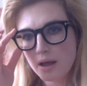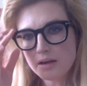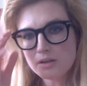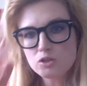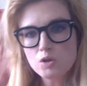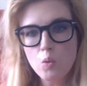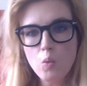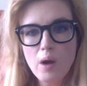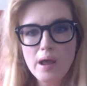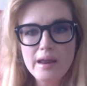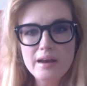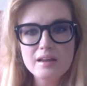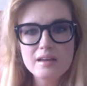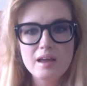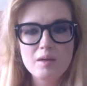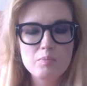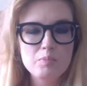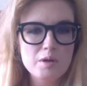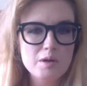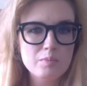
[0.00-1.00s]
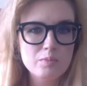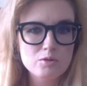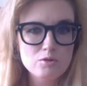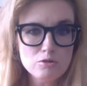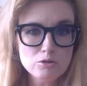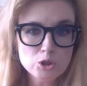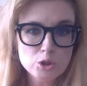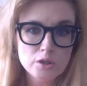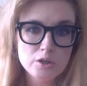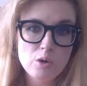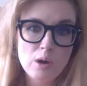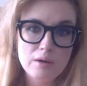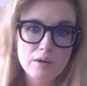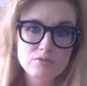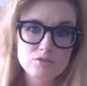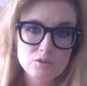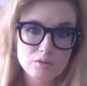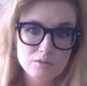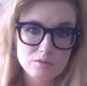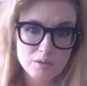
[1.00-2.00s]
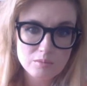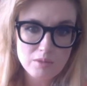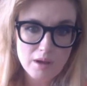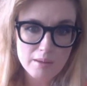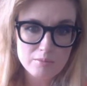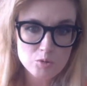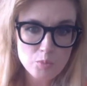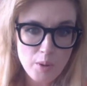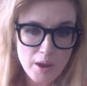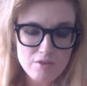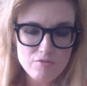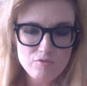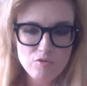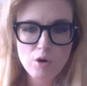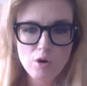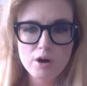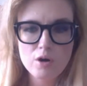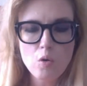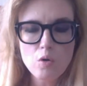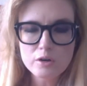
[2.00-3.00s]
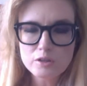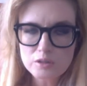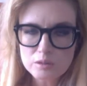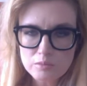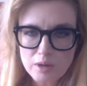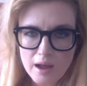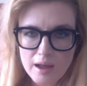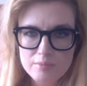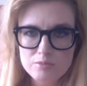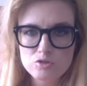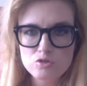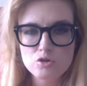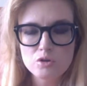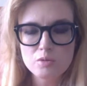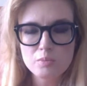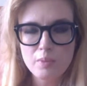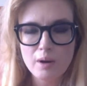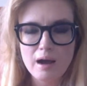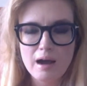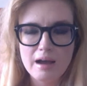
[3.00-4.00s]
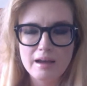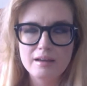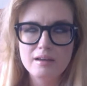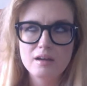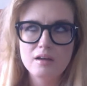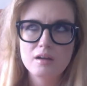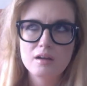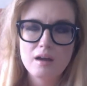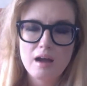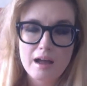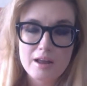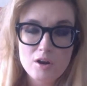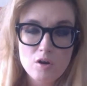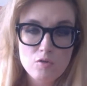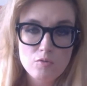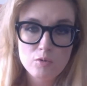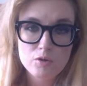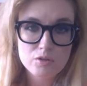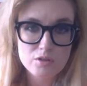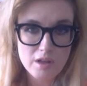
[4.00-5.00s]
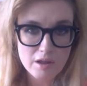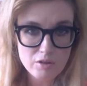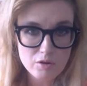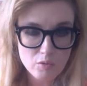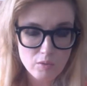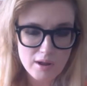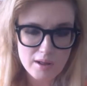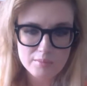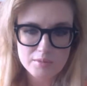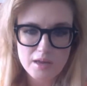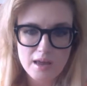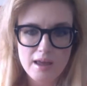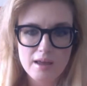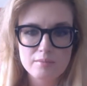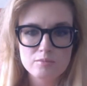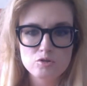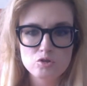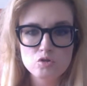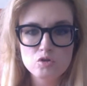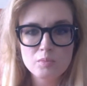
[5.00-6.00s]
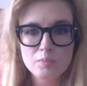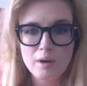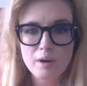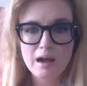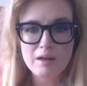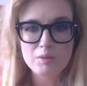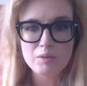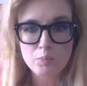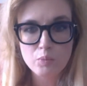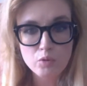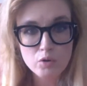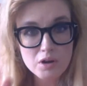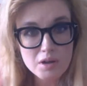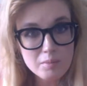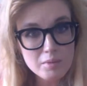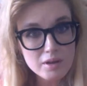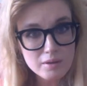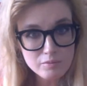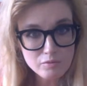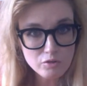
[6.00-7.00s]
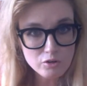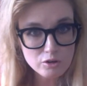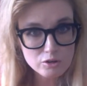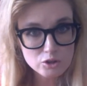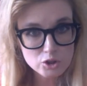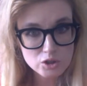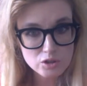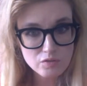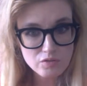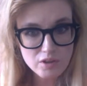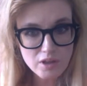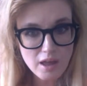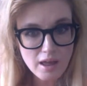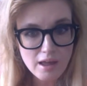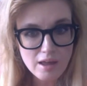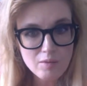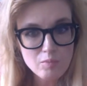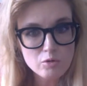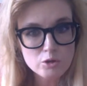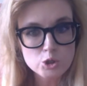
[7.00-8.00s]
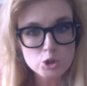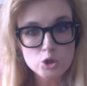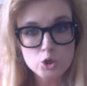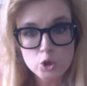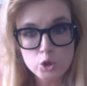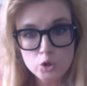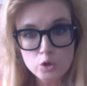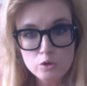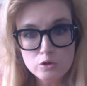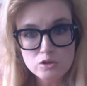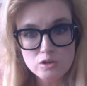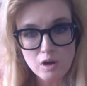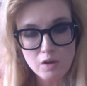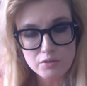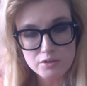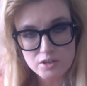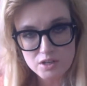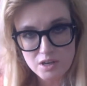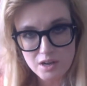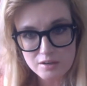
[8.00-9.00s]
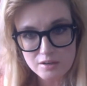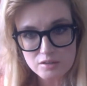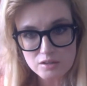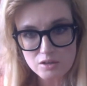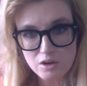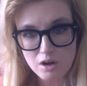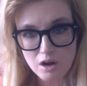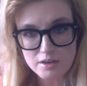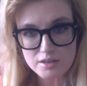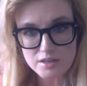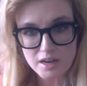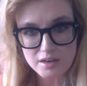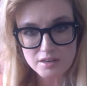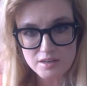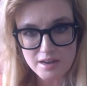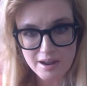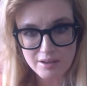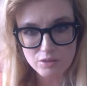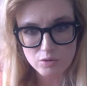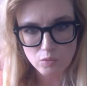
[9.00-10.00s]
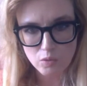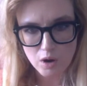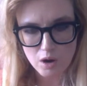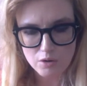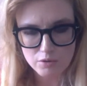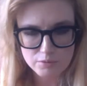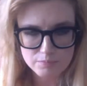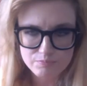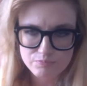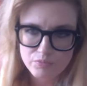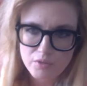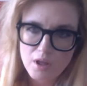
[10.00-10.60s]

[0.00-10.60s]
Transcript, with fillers: It's a way to get people. Usually, you have to sometimes pay for it, or sometimes you can buy. I know with NetherRealm games, you can buy the premium version of the game, which includes all the DLC content down the road.